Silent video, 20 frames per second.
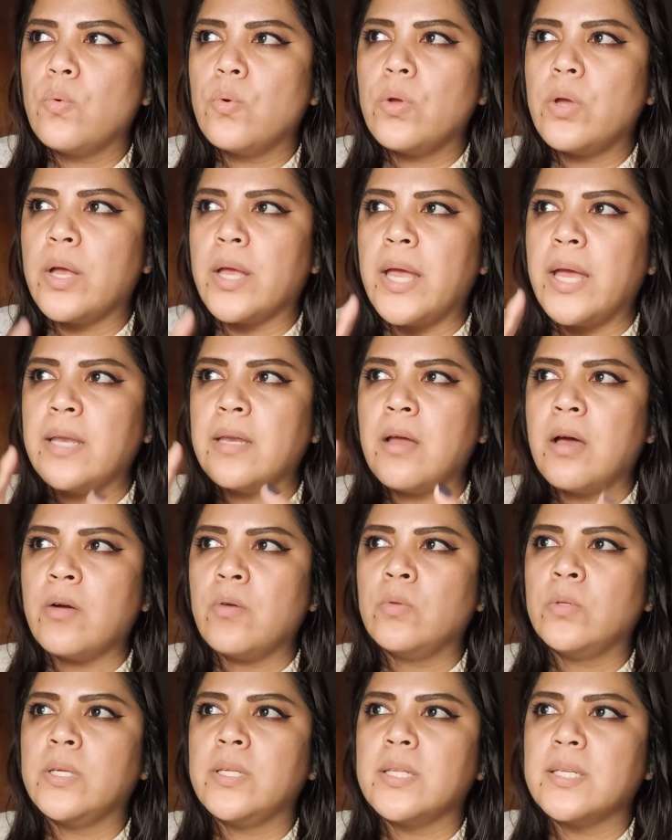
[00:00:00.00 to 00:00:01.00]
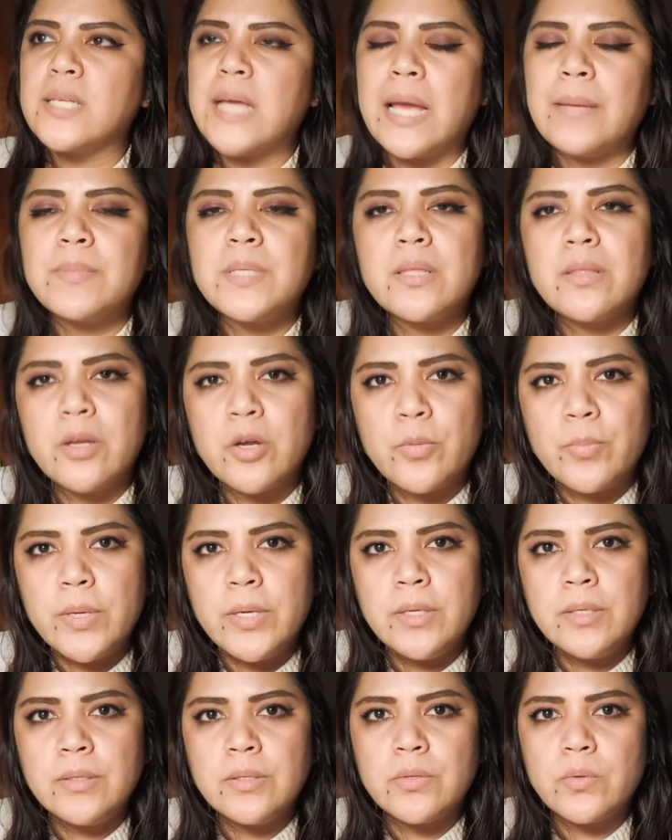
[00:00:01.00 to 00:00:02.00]
again, not only the types of
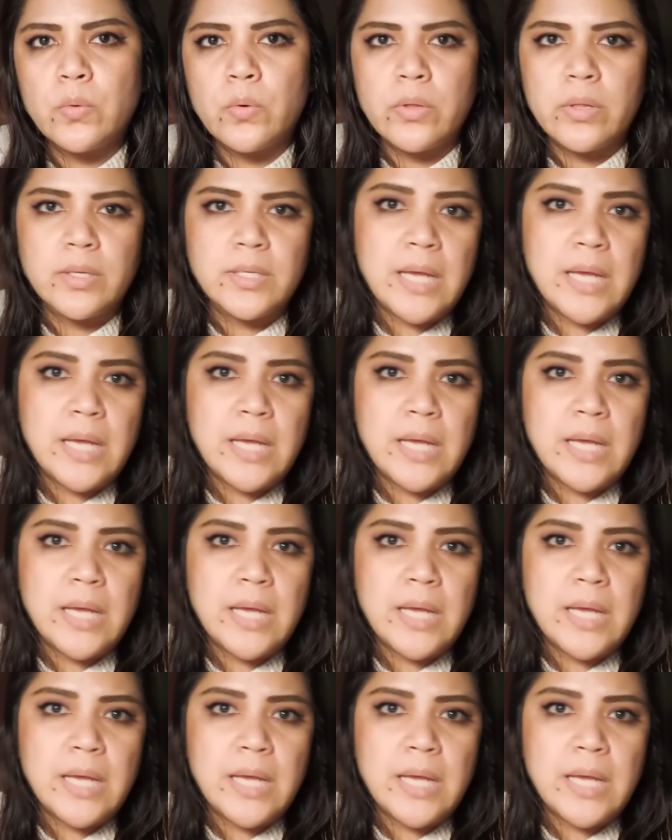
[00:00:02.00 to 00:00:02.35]
therapies or the